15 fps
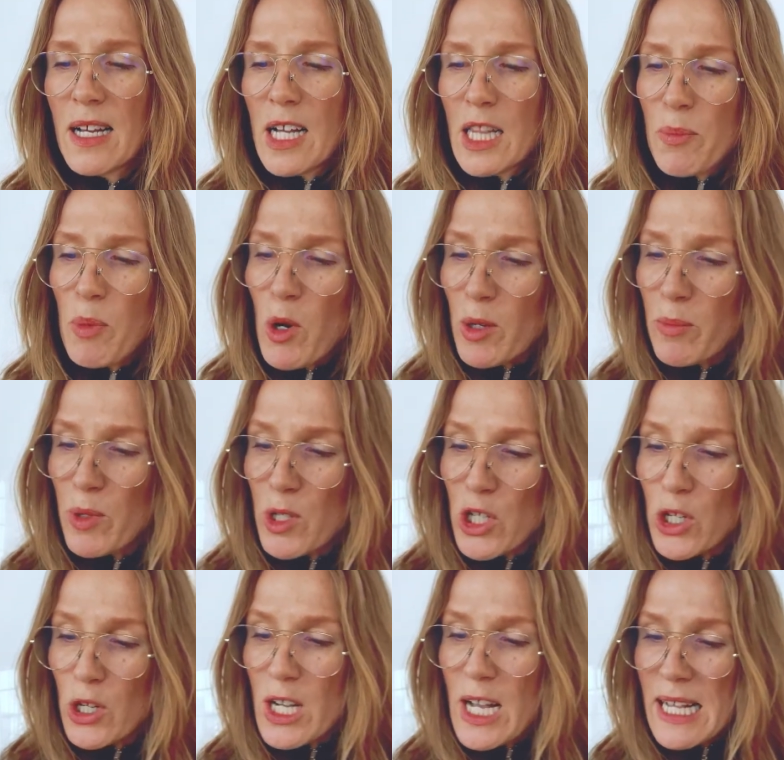The pork
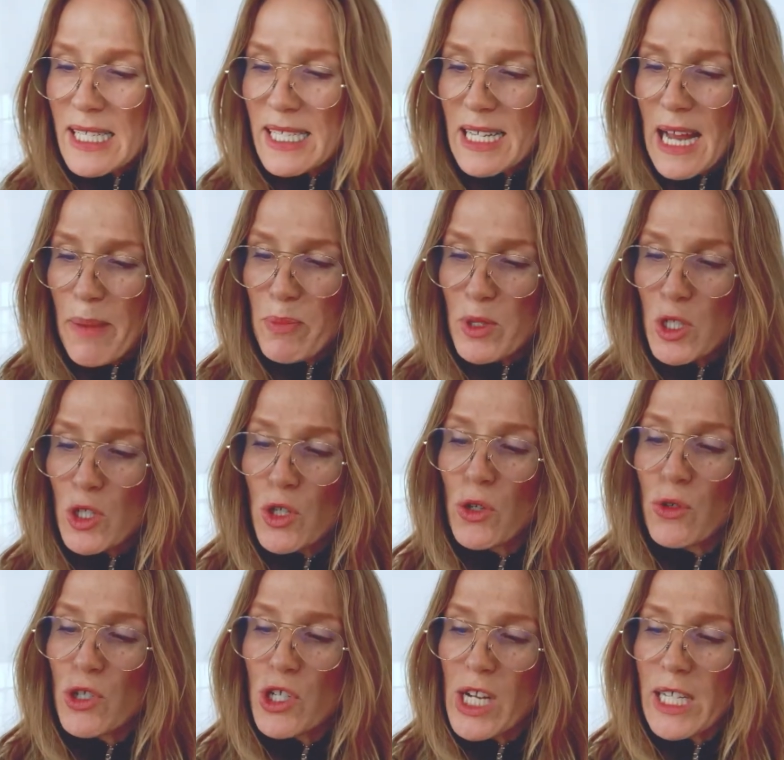butcher snapped
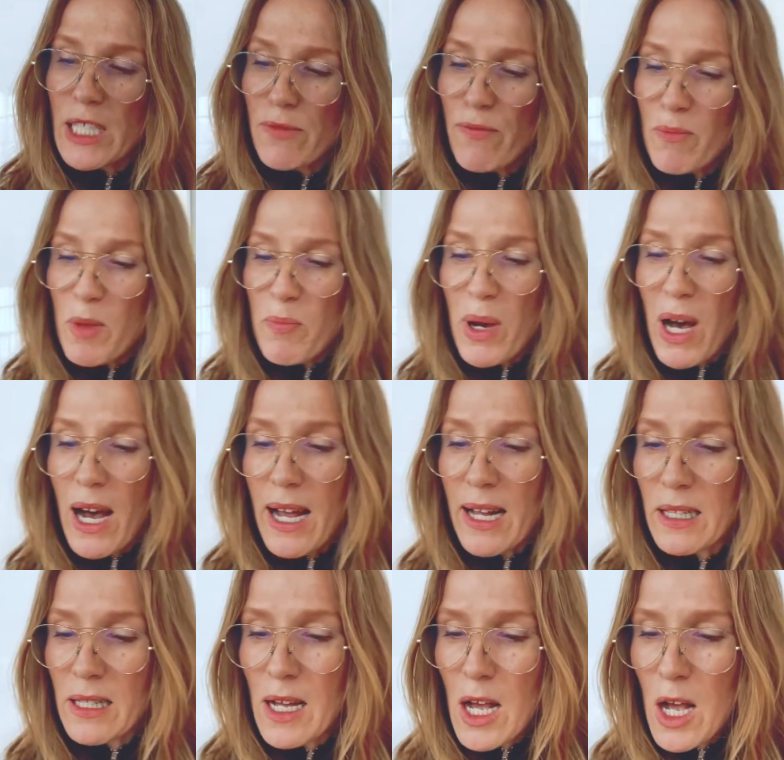2 sheets from the
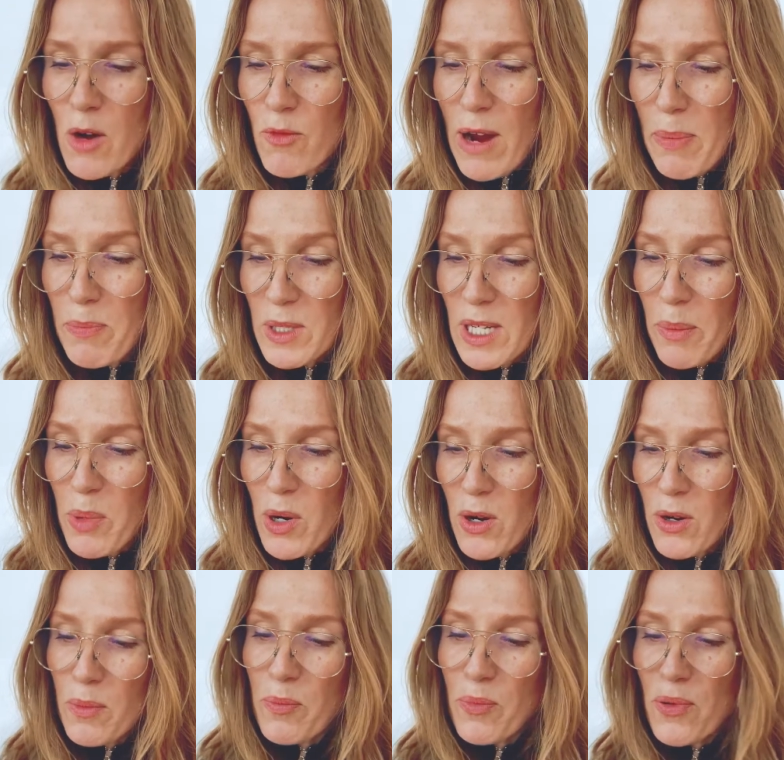pile, wrapped up
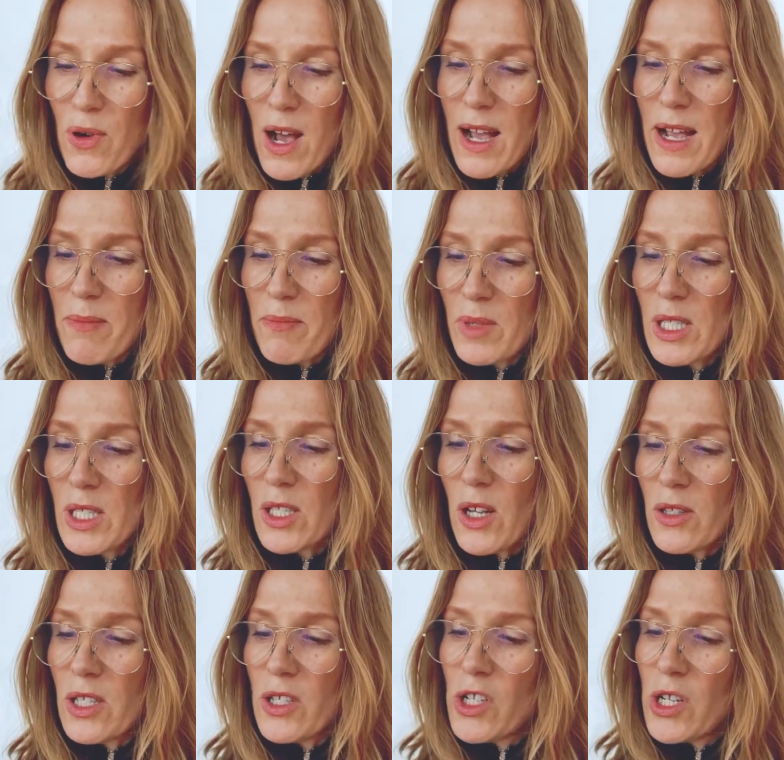her prime
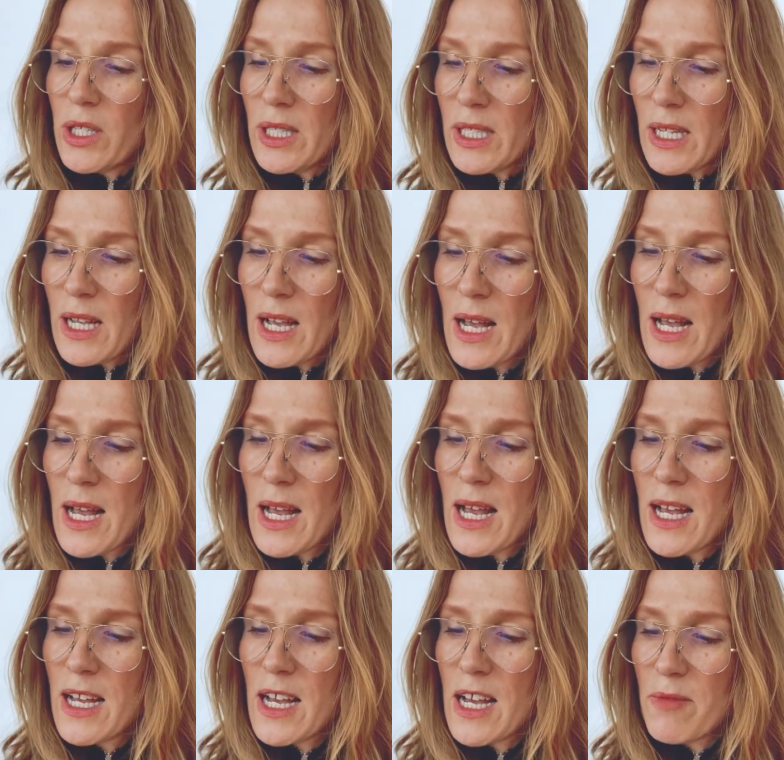sausages,
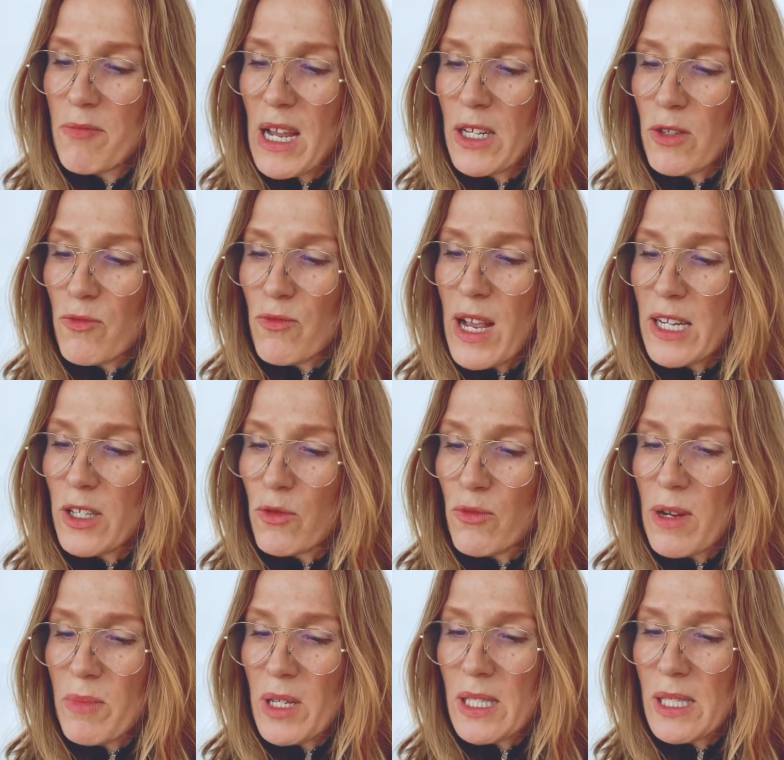and made a red
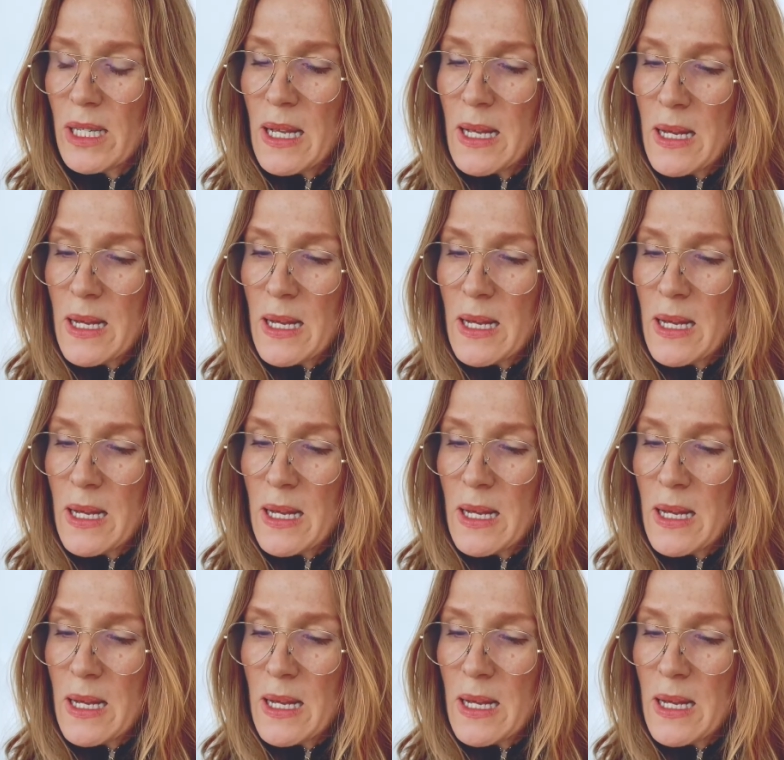grimace.